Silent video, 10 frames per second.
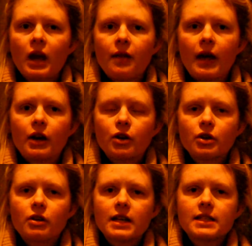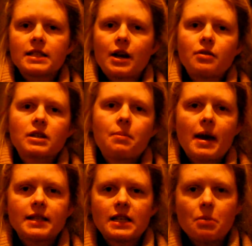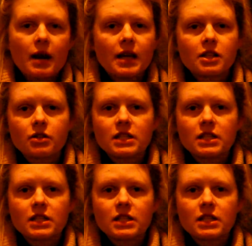they could increase the tunnel's capacity by an extra